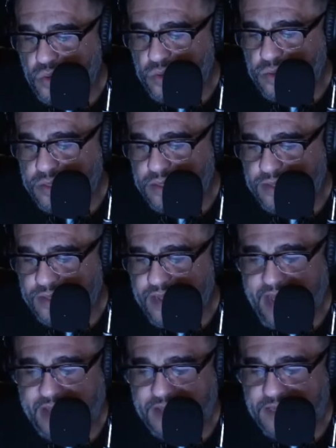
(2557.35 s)
is an
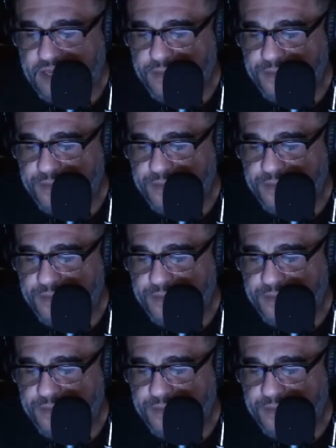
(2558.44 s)
athlete.